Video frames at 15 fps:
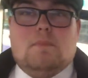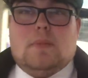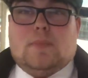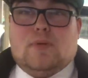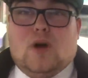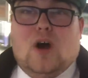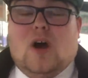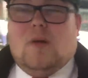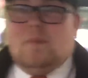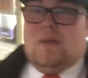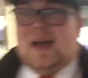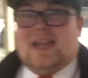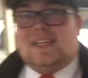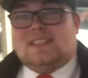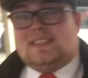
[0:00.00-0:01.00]
be brought on
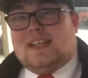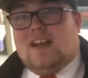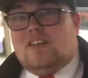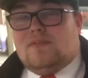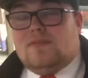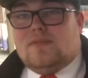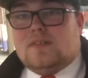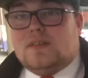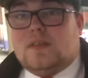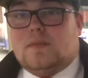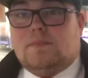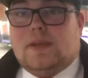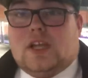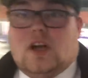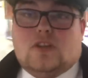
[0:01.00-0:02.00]
by yourself,
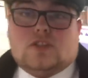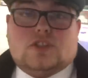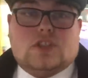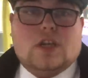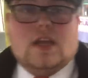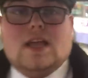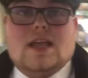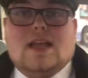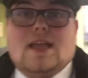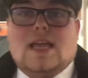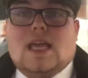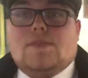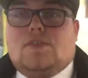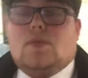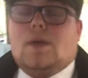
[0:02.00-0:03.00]
because
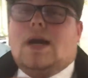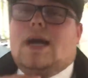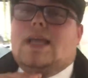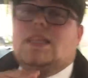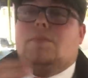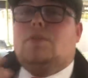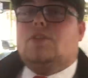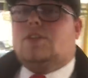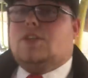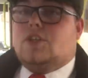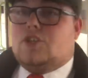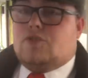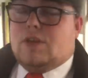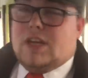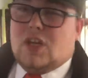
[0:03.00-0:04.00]
if you are in the bus
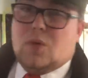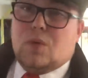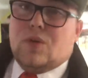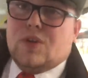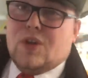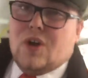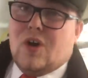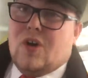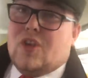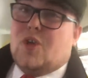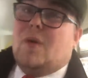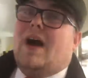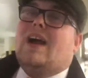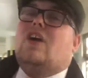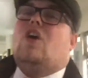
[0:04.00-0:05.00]
industry, you will know
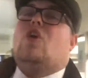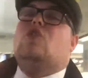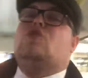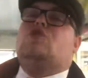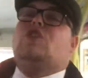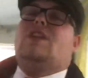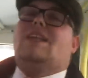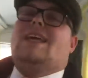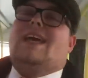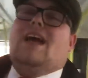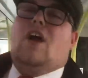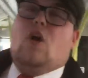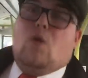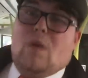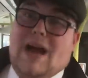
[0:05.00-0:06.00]
you are constantly
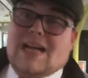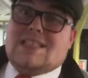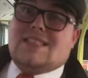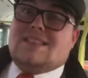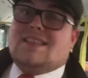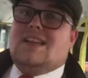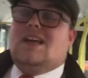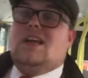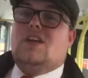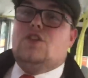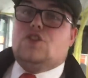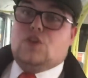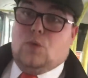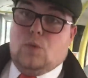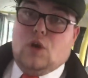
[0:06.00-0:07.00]
harassed
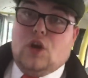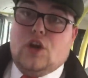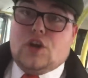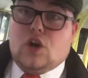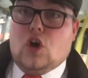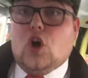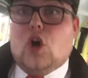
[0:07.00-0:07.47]
to work